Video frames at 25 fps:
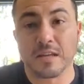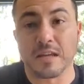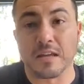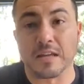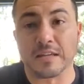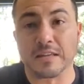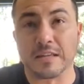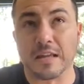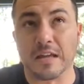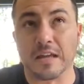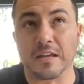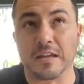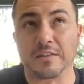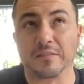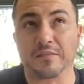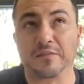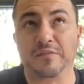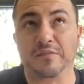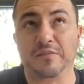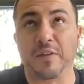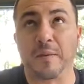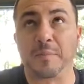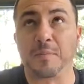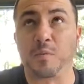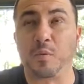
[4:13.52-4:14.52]
And then
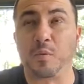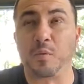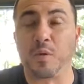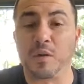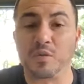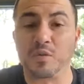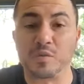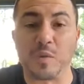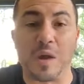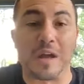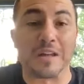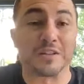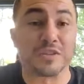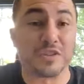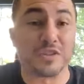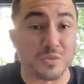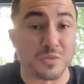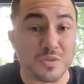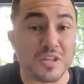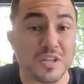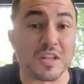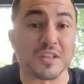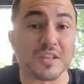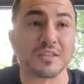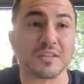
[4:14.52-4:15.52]
February was what,
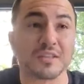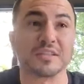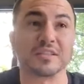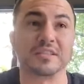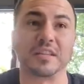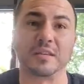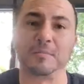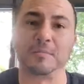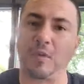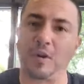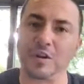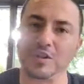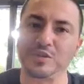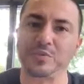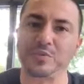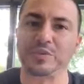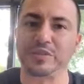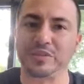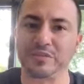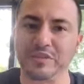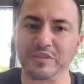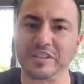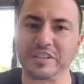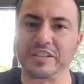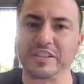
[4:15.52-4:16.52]
two cents? Then March
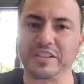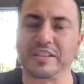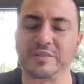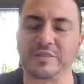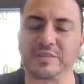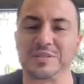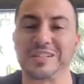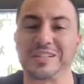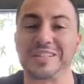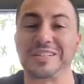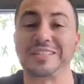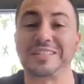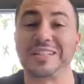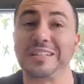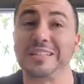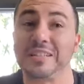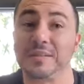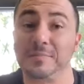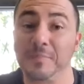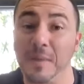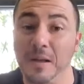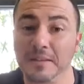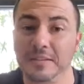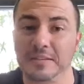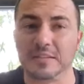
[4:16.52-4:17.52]
was three cents, was a
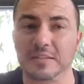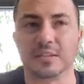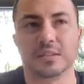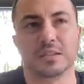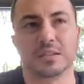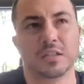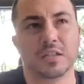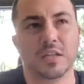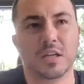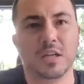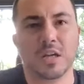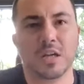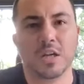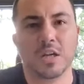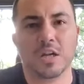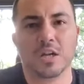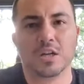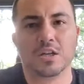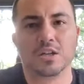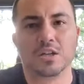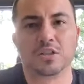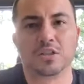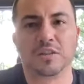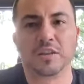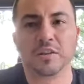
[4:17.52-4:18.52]
cent a month.
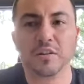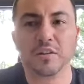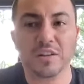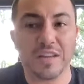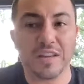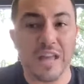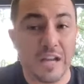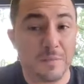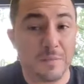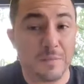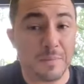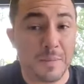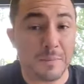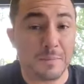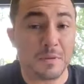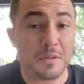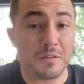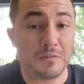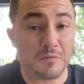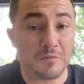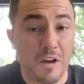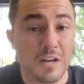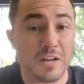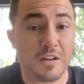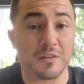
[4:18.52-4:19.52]
So there are a lot of people
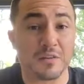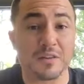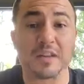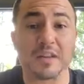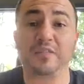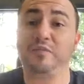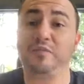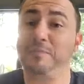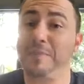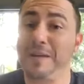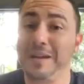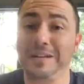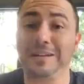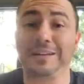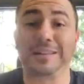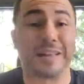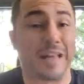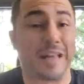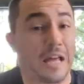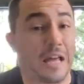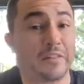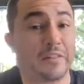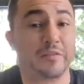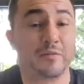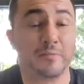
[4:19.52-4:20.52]
in Rhino that have made a
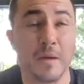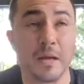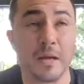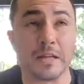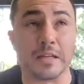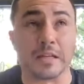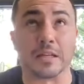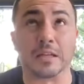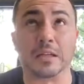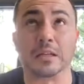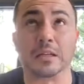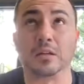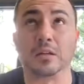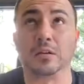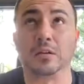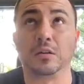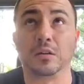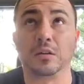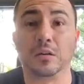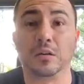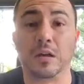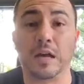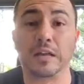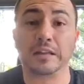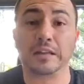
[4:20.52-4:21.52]
lot of money,
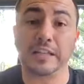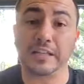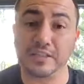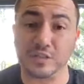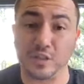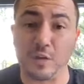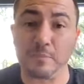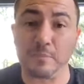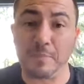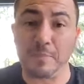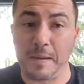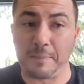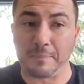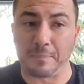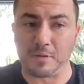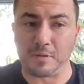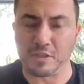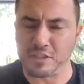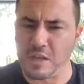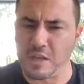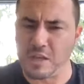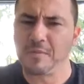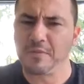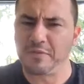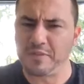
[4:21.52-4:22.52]
at least on paper.
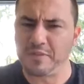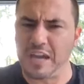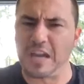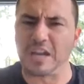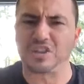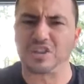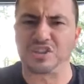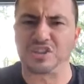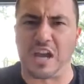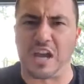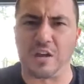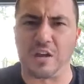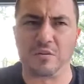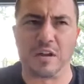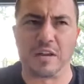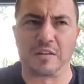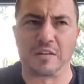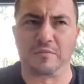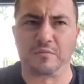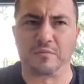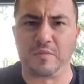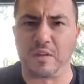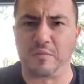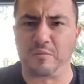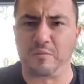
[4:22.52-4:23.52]
Some have cashed out
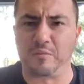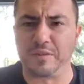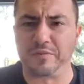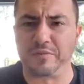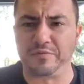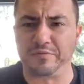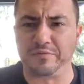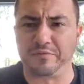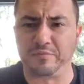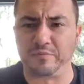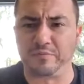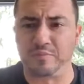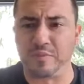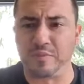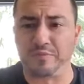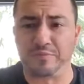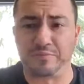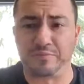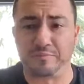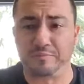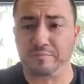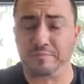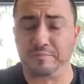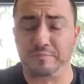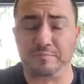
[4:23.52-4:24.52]
and, and we've, we've,
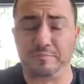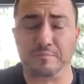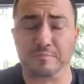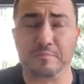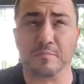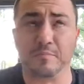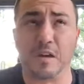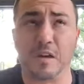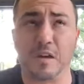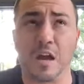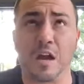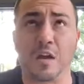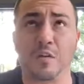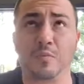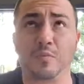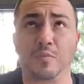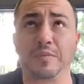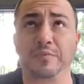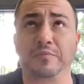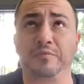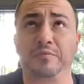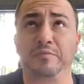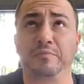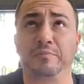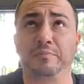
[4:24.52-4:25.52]
uh,
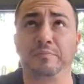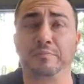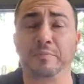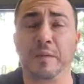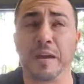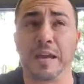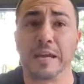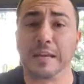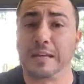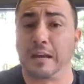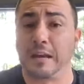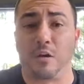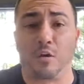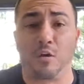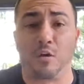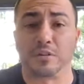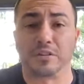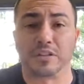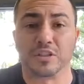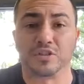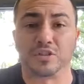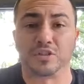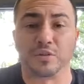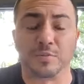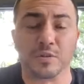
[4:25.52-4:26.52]
we've paid all
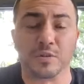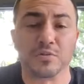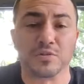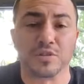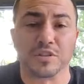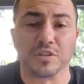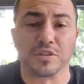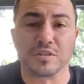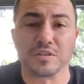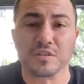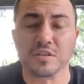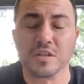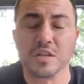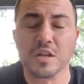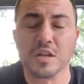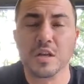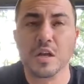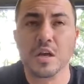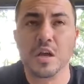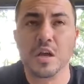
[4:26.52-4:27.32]
distributions.